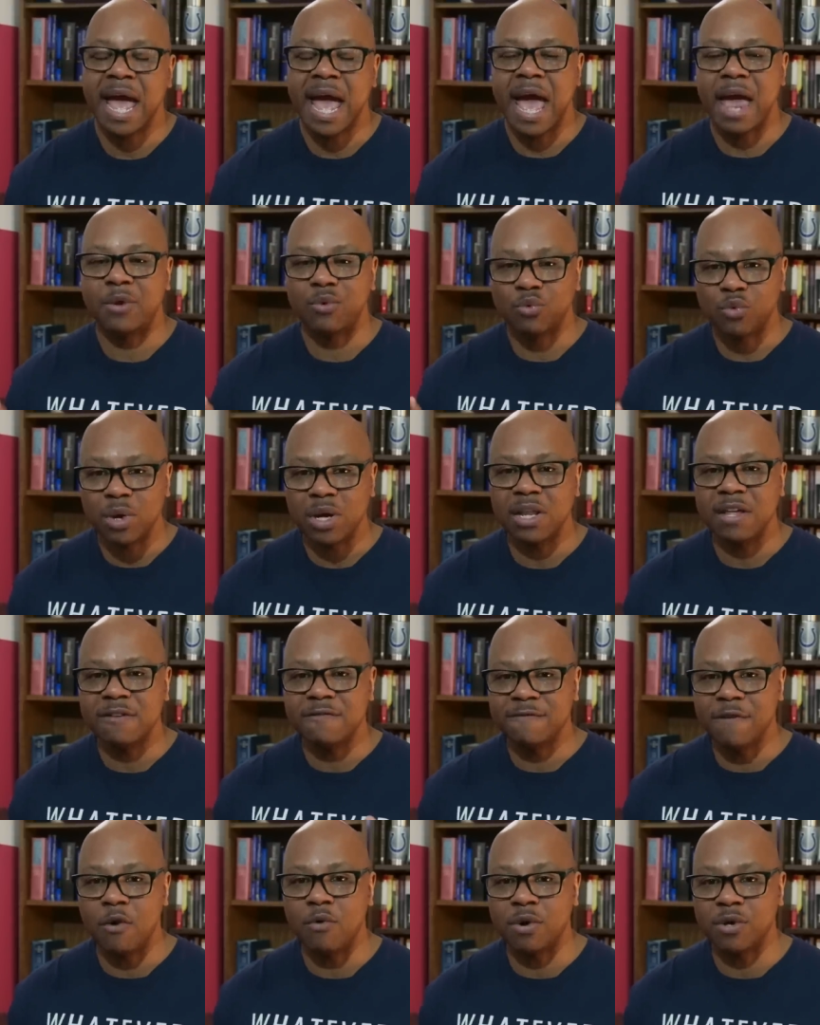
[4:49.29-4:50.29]
and really
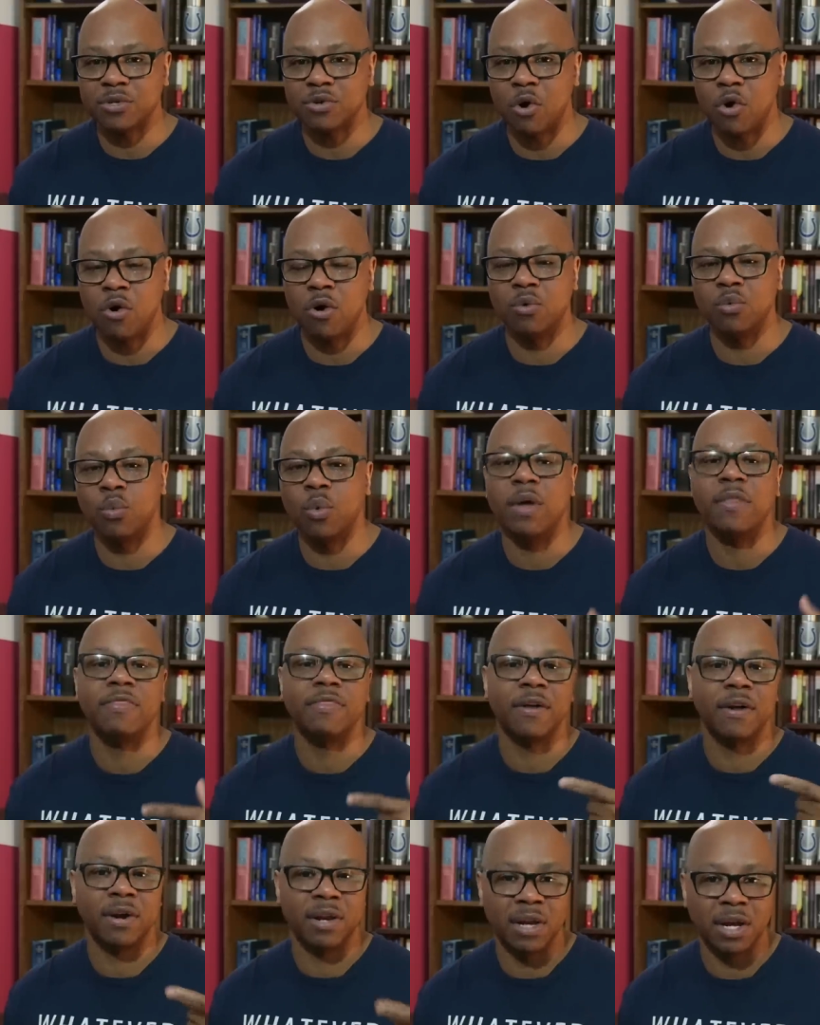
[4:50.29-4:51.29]
focus on what
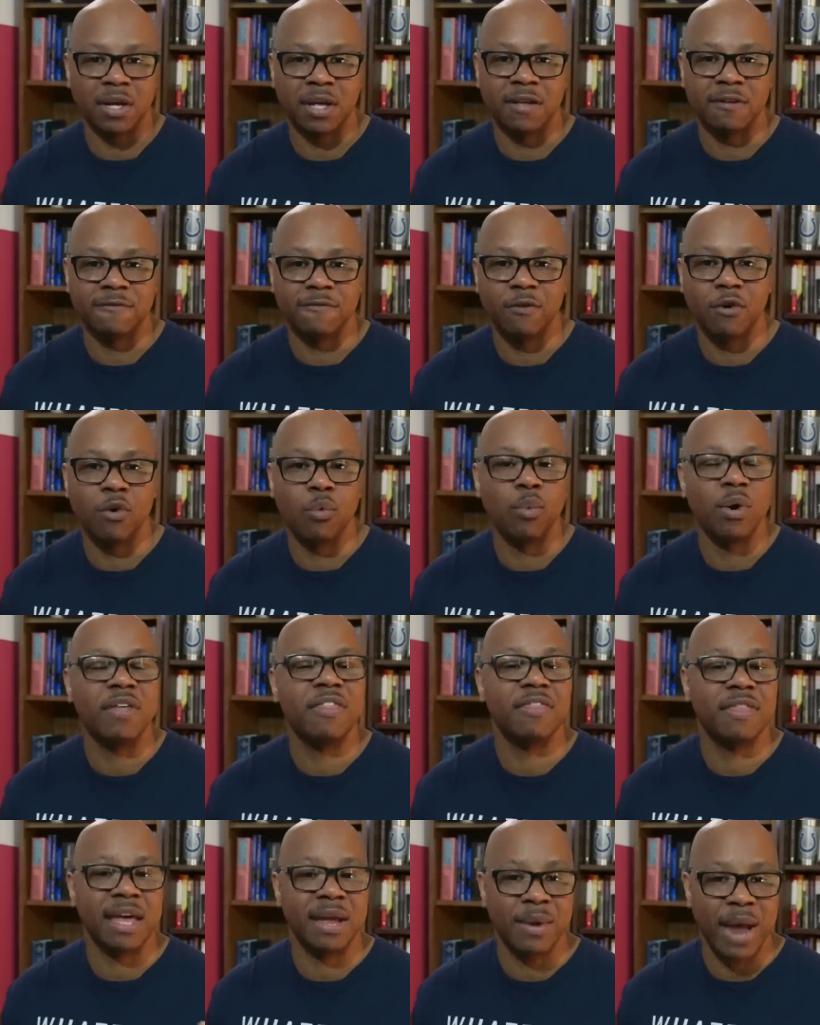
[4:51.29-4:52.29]
they're looking for,
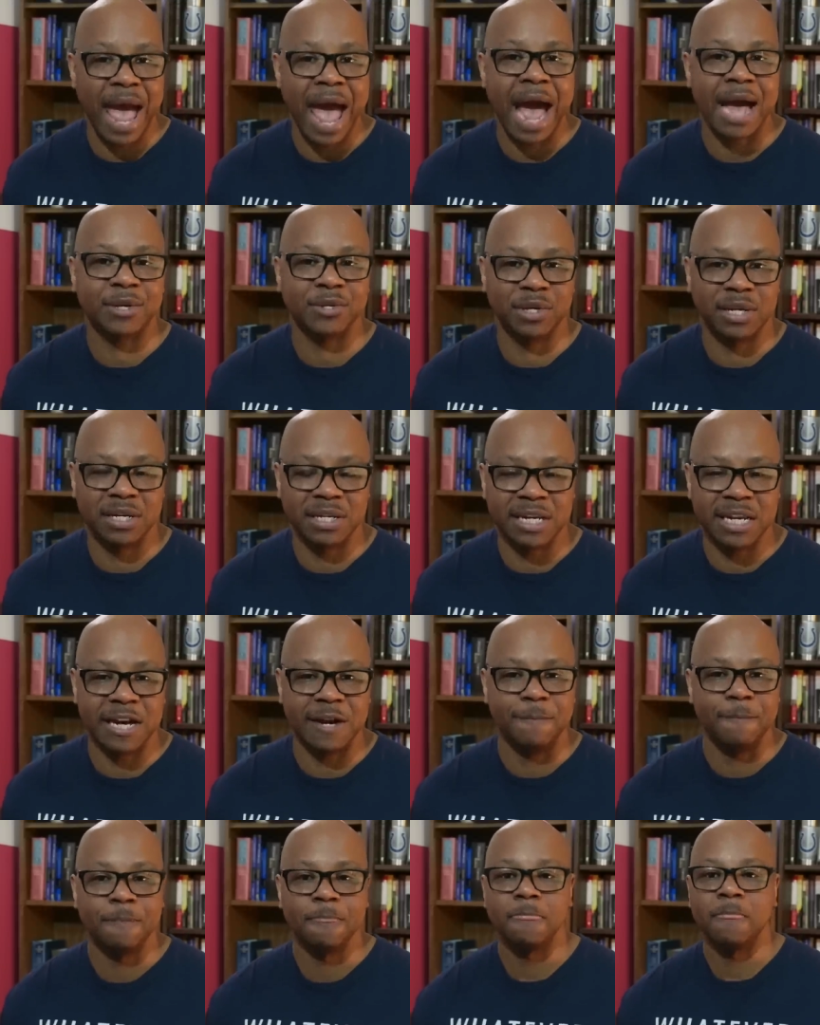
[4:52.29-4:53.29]
what they actually need